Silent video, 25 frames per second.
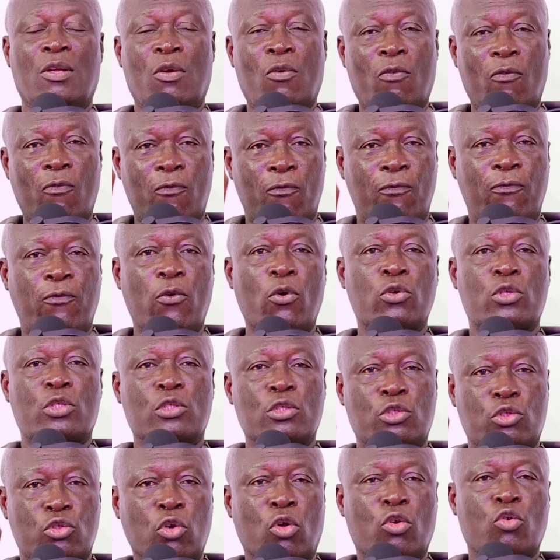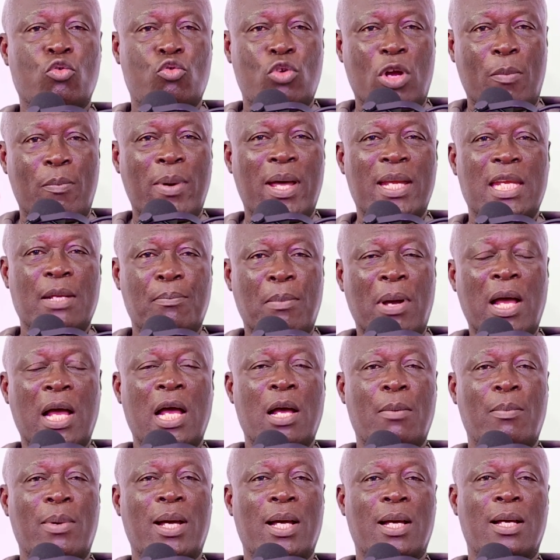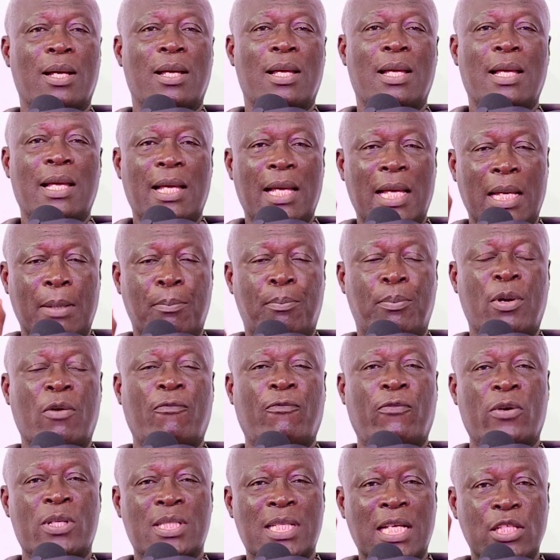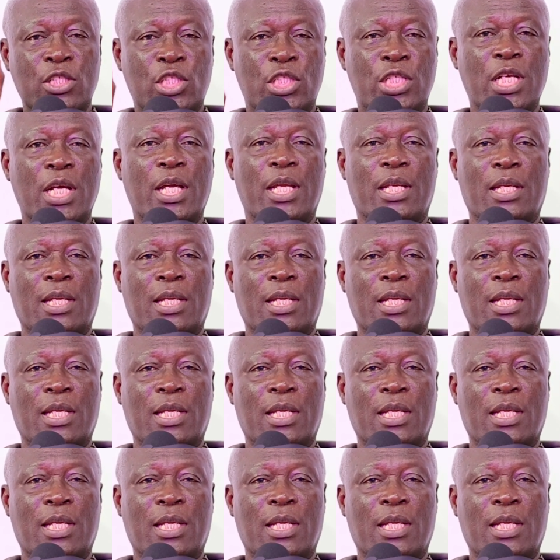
Vote John Dramani Mahama and Professor J.